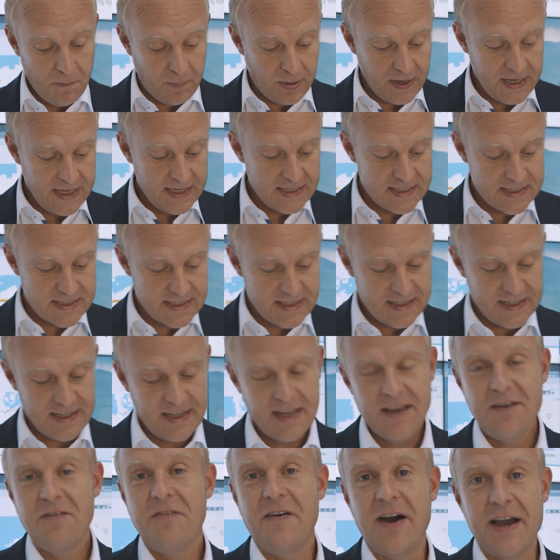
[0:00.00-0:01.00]
Please
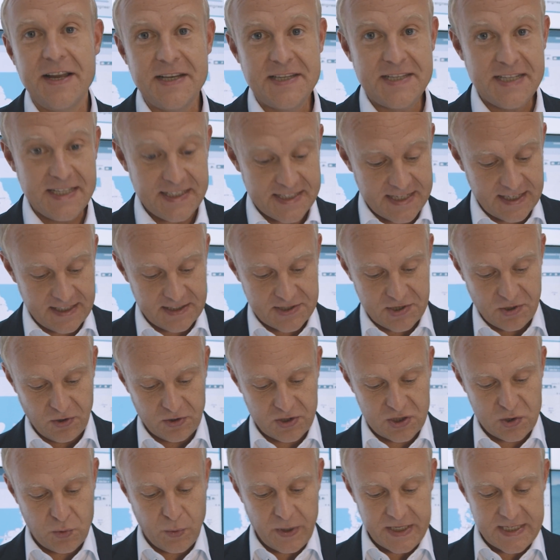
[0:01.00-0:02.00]
find details
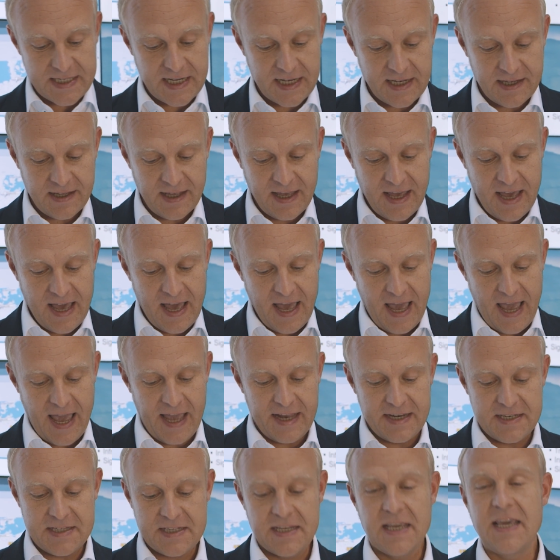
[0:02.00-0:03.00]
on Twitter
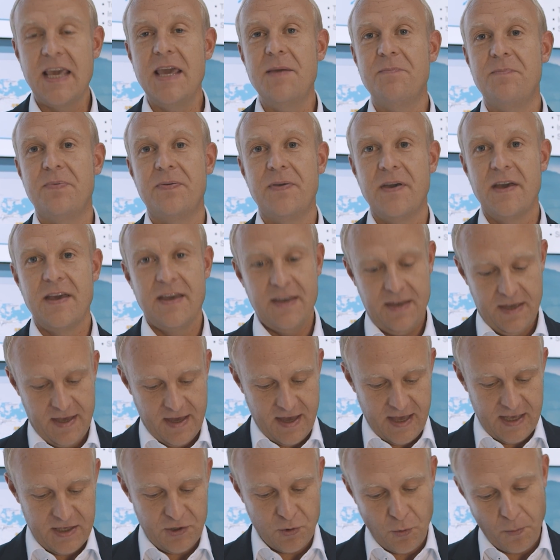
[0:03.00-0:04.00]
and keep
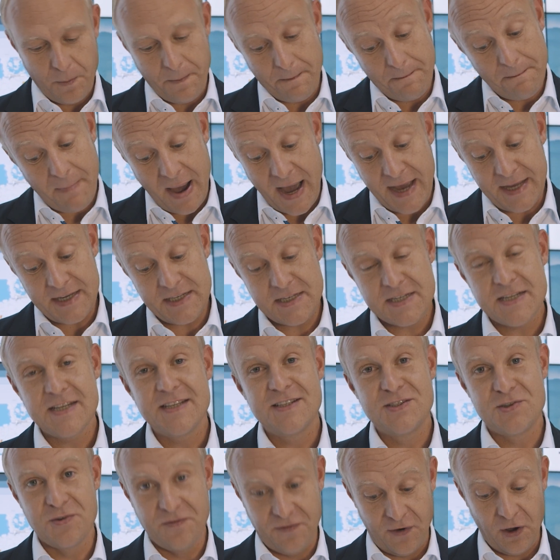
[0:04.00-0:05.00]
your mind
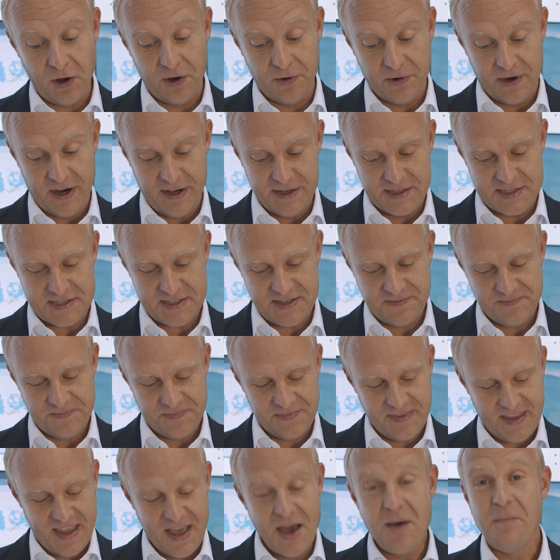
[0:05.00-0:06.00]
to follow us.
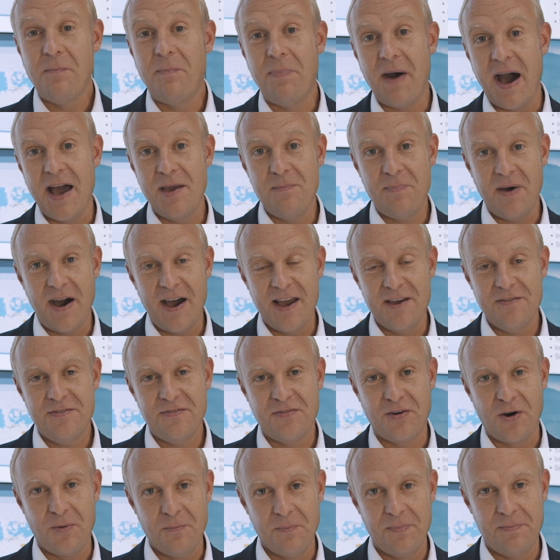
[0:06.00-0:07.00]
Bye-bye
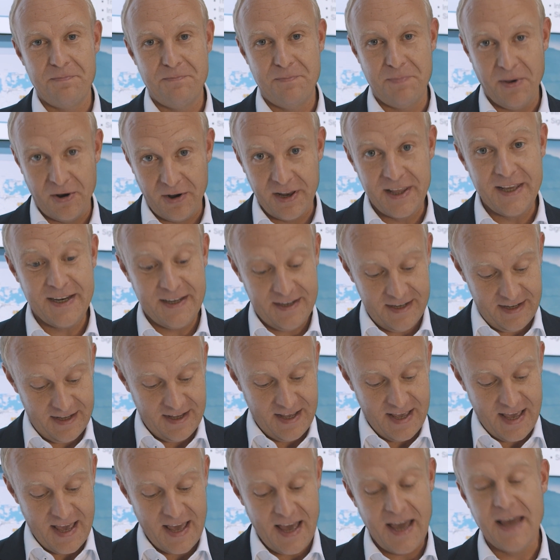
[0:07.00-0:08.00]
from Berlin
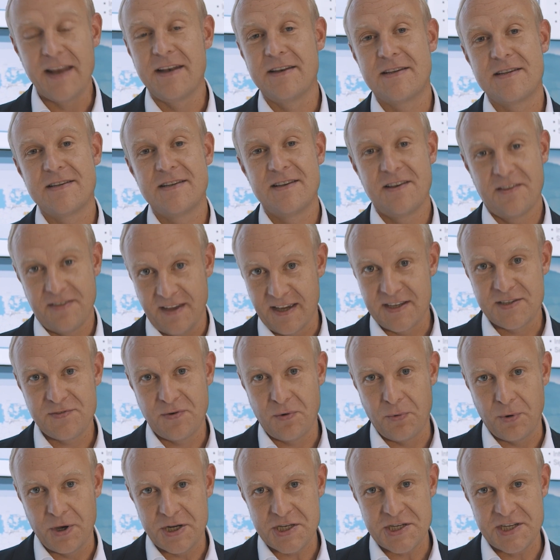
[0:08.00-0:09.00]
and thanks
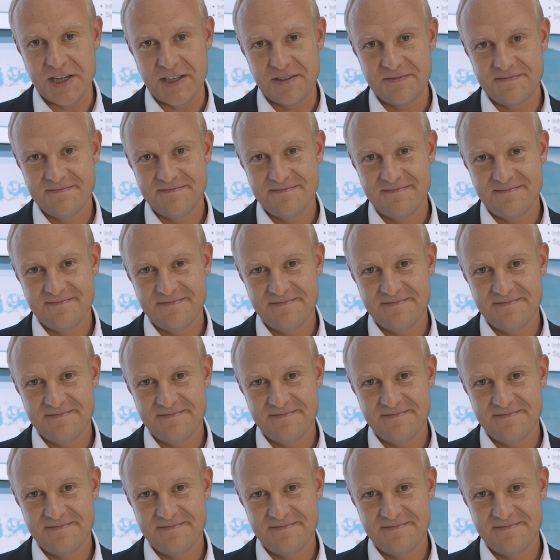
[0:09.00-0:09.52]
for watching.